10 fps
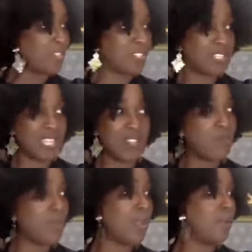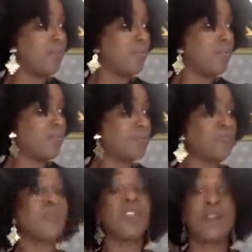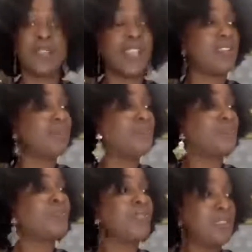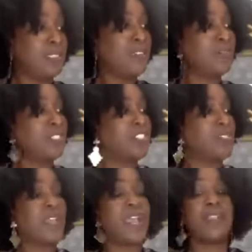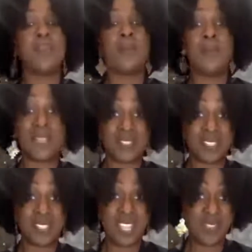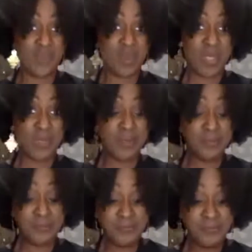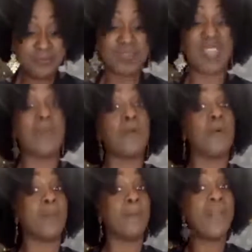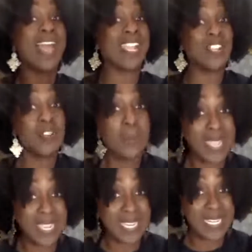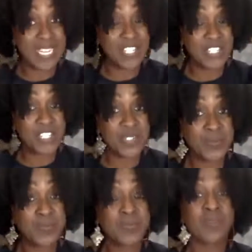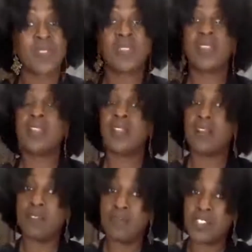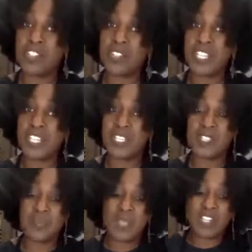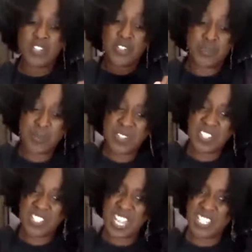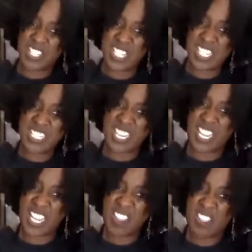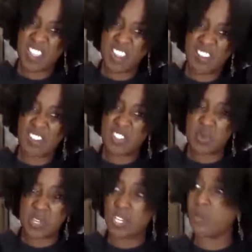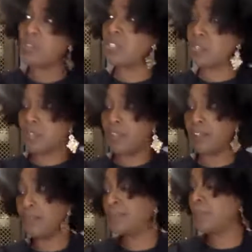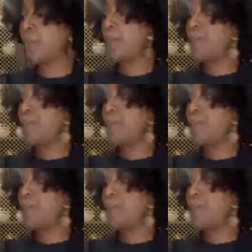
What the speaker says: mix it together well. Oh yeah, let's do that. Mix it together well, pour it back in your baking dish, cover it with cheese, make sure you push that cheese right in there because you want to coax it along.